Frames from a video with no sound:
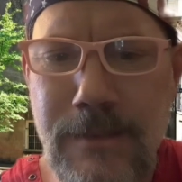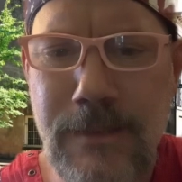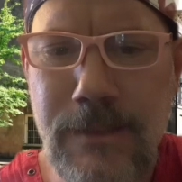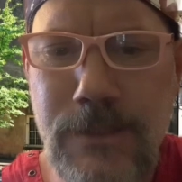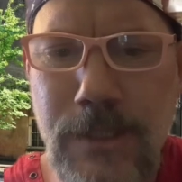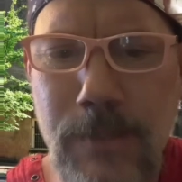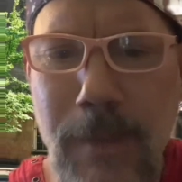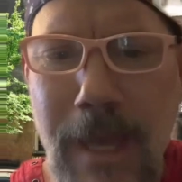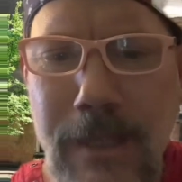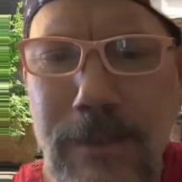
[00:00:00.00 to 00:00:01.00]
She
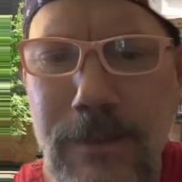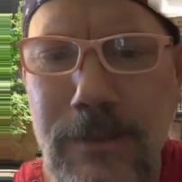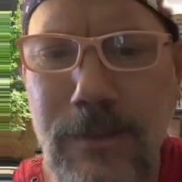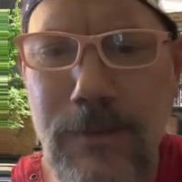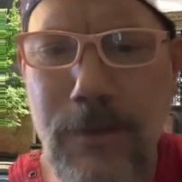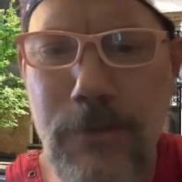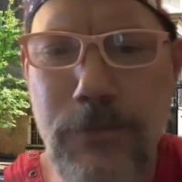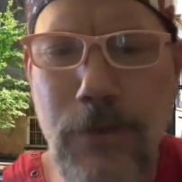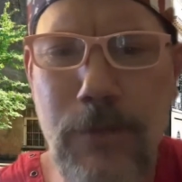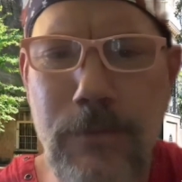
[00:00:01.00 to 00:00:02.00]
demanded that the
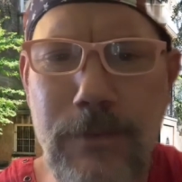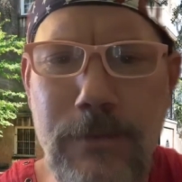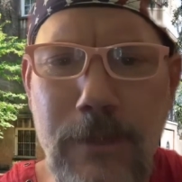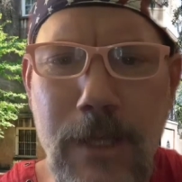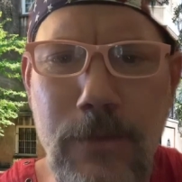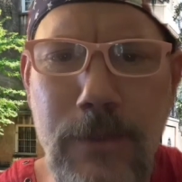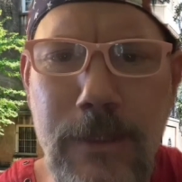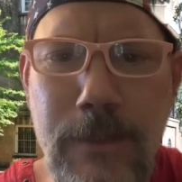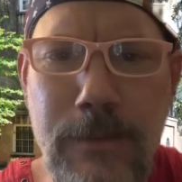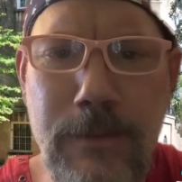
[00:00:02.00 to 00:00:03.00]
servants let her
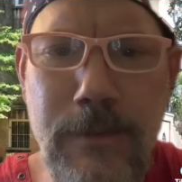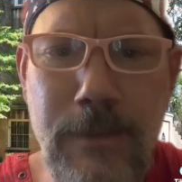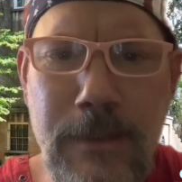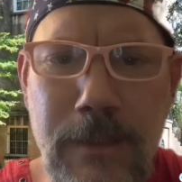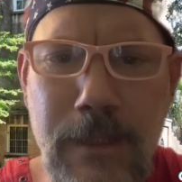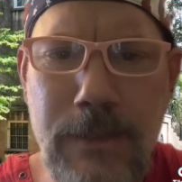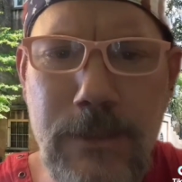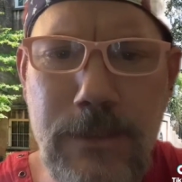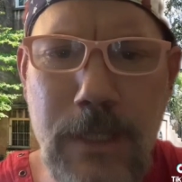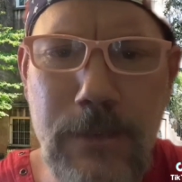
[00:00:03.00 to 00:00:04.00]
in, and
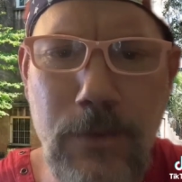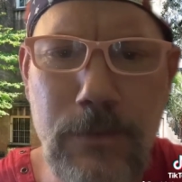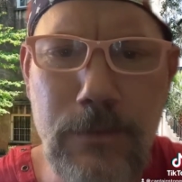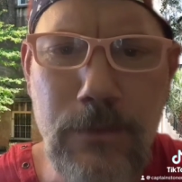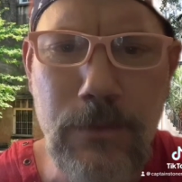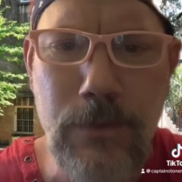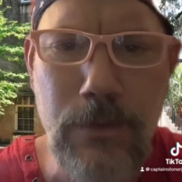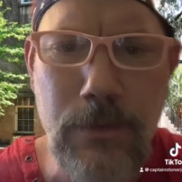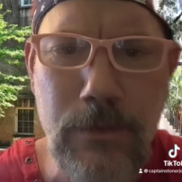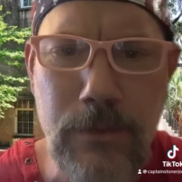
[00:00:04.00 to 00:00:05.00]
she checked on the little
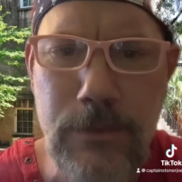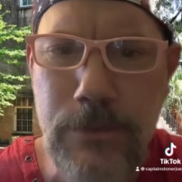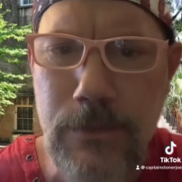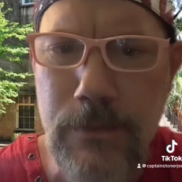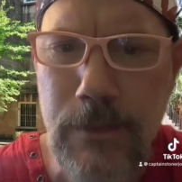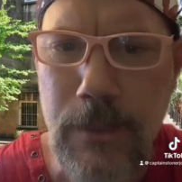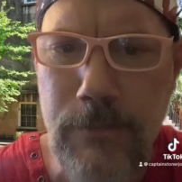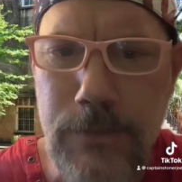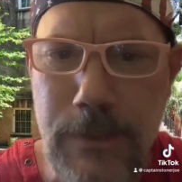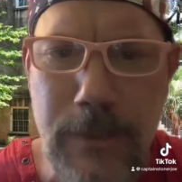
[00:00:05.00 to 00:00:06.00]
girl, and sure
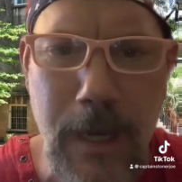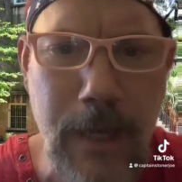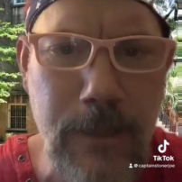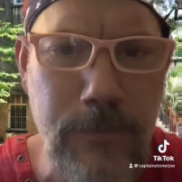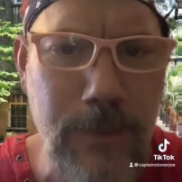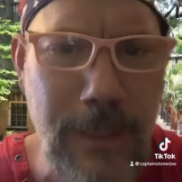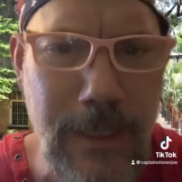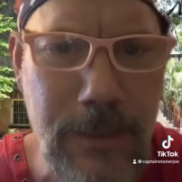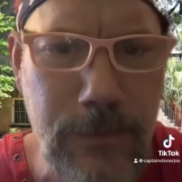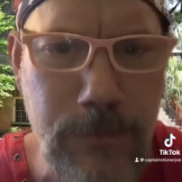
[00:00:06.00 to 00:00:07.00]
enough, she died of
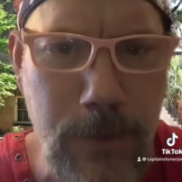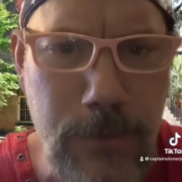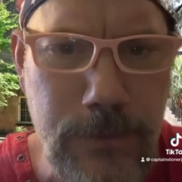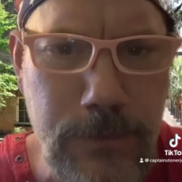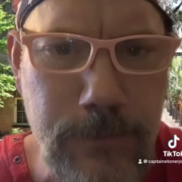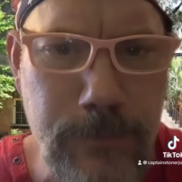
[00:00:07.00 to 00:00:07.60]
heat exposure.